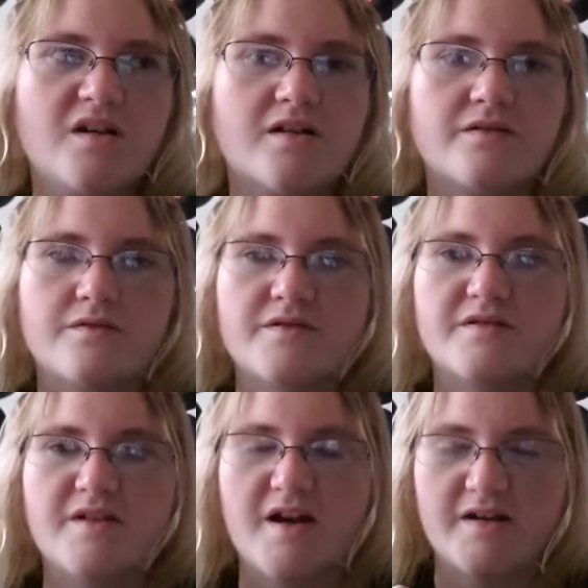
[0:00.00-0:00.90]
Other
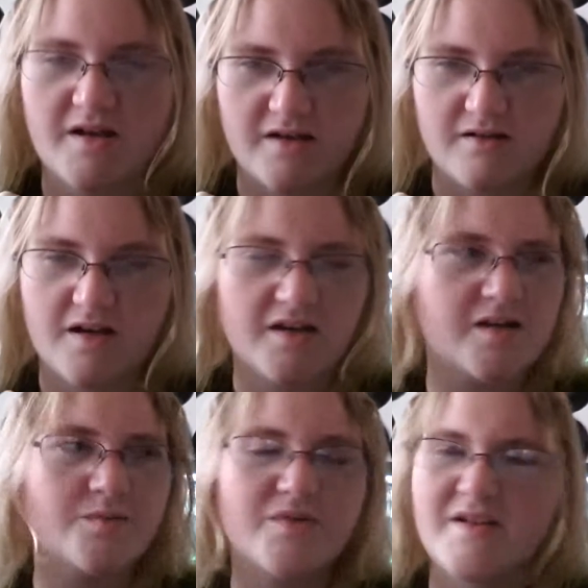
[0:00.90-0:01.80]
than that, I
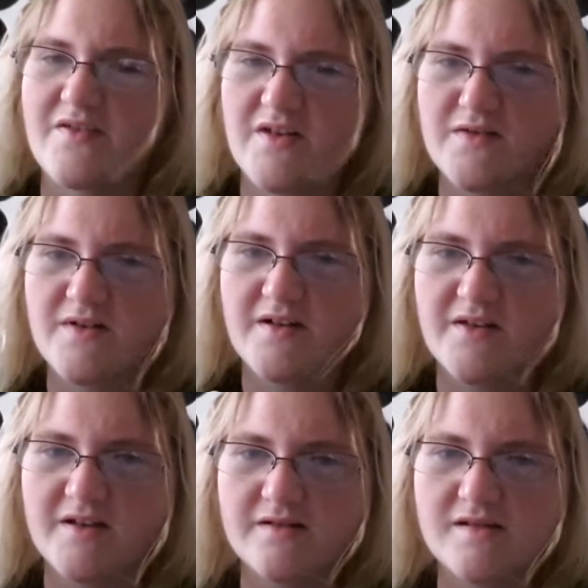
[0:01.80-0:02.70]
can't really think of
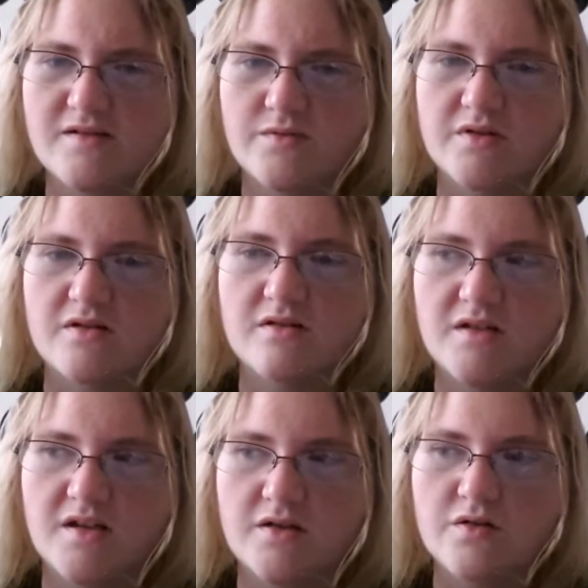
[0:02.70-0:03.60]
anything else that would
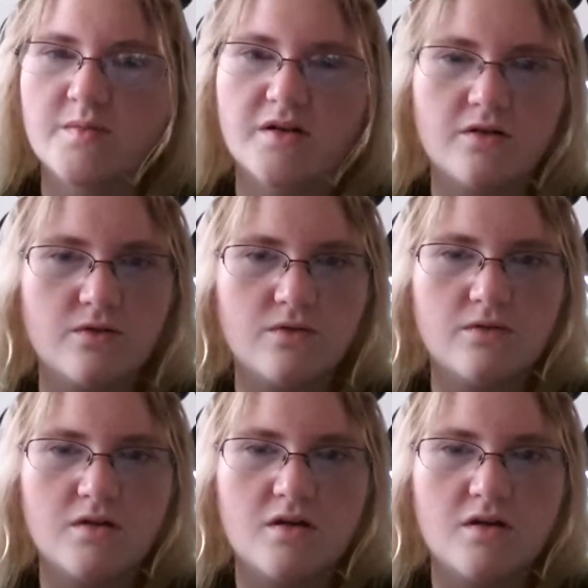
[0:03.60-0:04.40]
hinder my goal.